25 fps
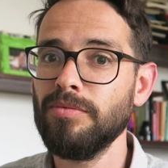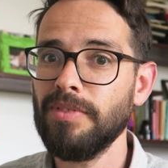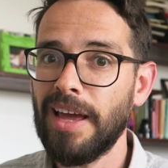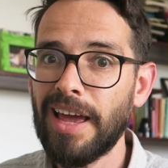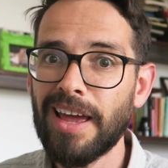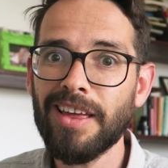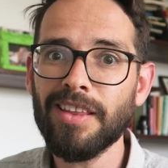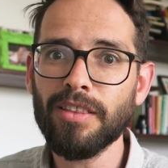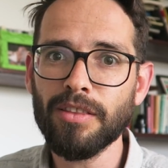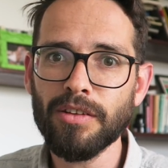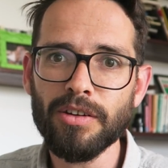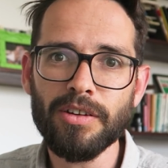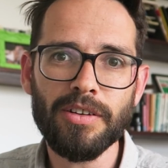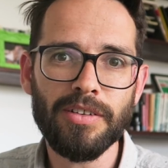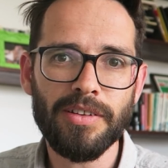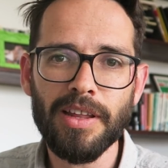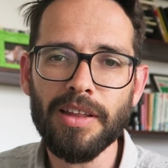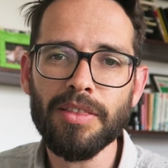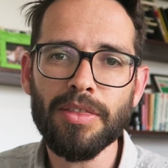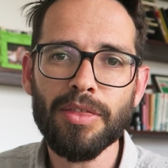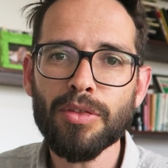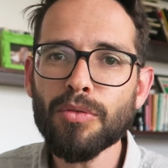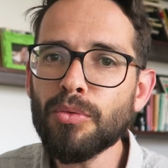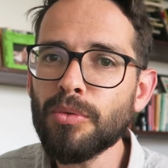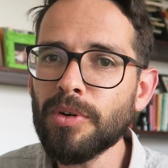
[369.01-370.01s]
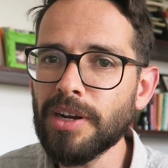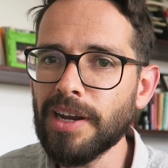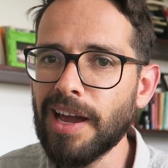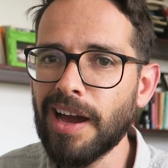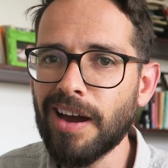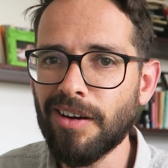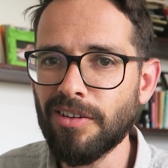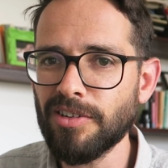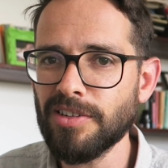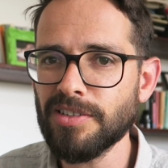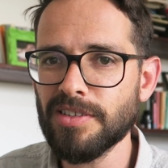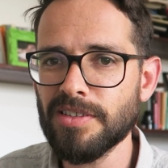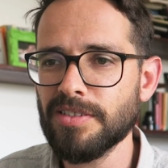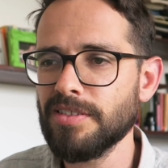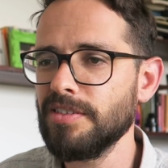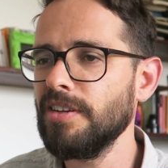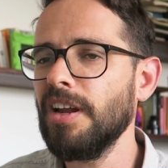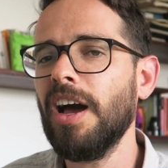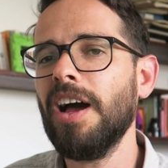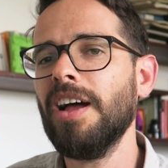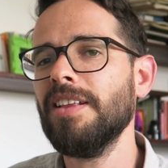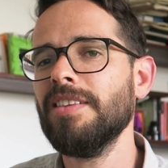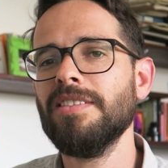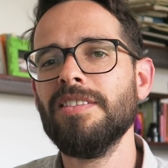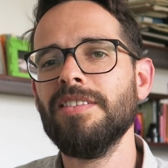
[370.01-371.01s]
and learned that 3 hours is
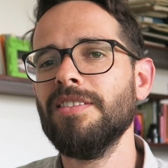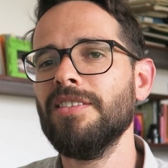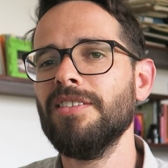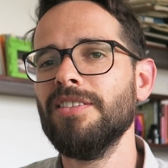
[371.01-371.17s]
not